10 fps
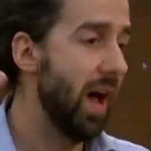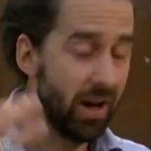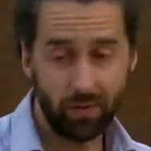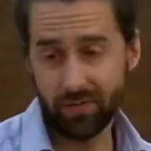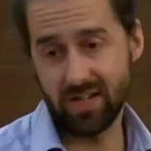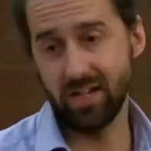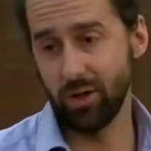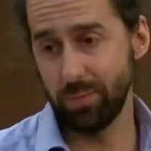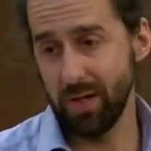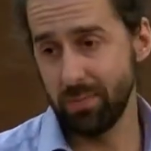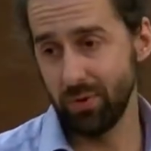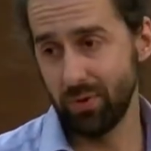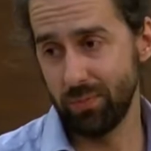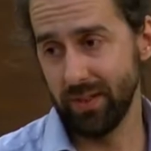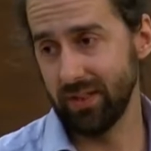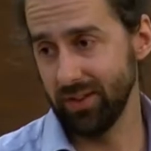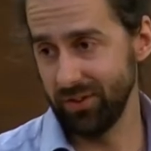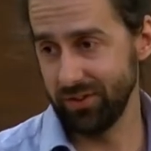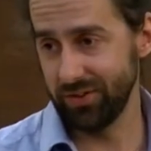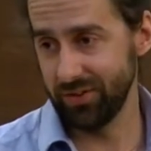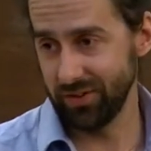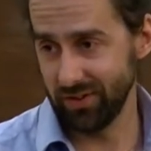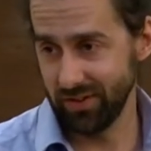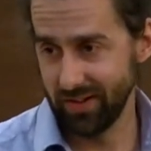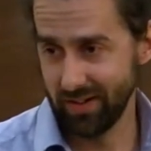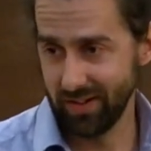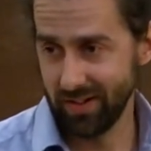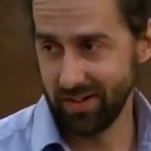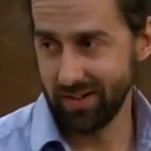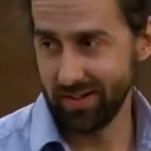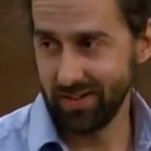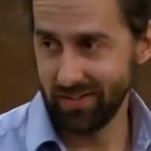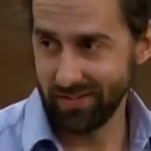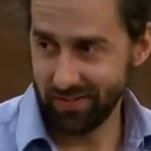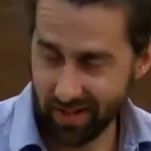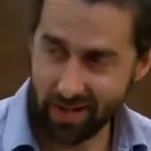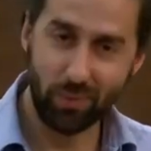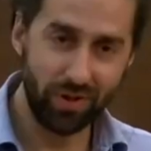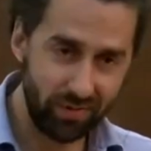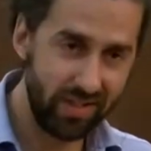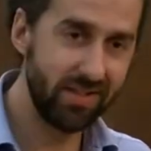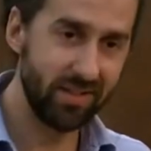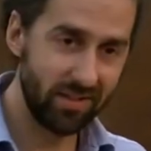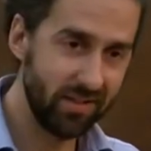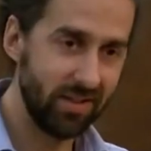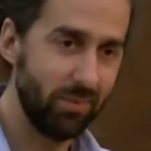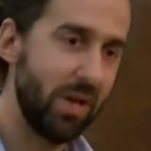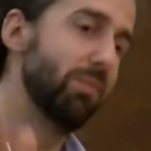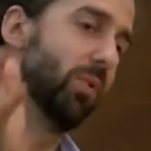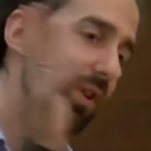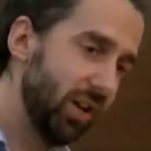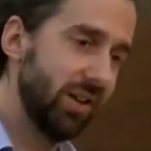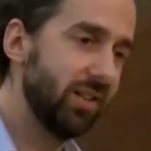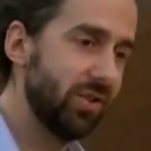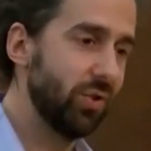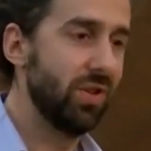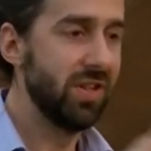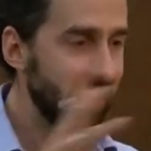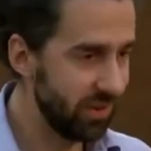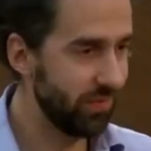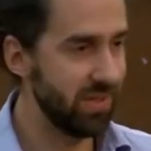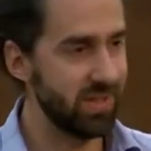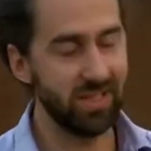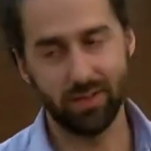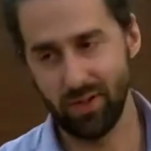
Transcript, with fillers: and obviously no people because they were the reasons that people were going to join the English Defence League in the